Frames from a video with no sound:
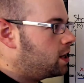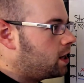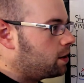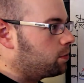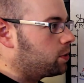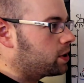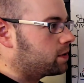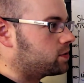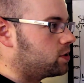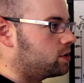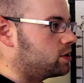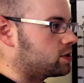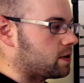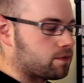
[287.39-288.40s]
And what I've done
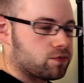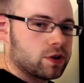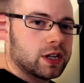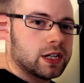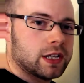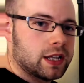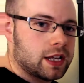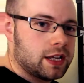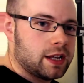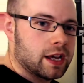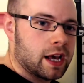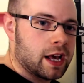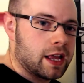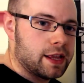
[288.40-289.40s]
is I've written the
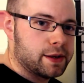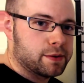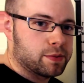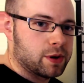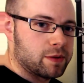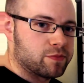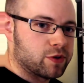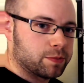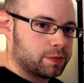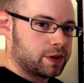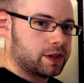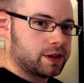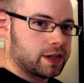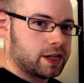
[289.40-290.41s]
equilibrium
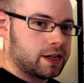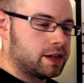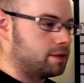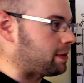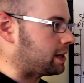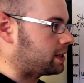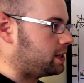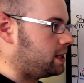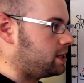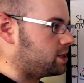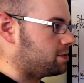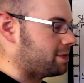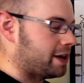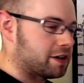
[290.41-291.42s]
that the
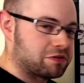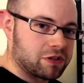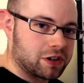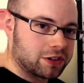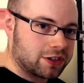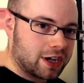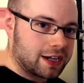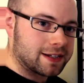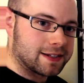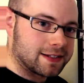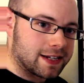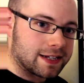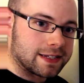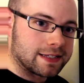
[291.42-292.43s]
magnesium hydroxide
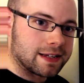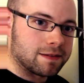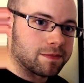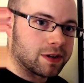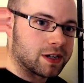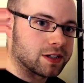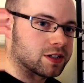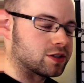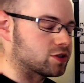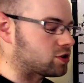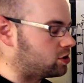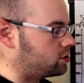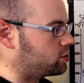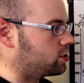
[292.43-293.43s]
exists in when it's in
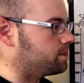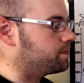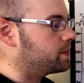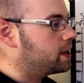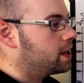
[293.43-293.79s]
solution,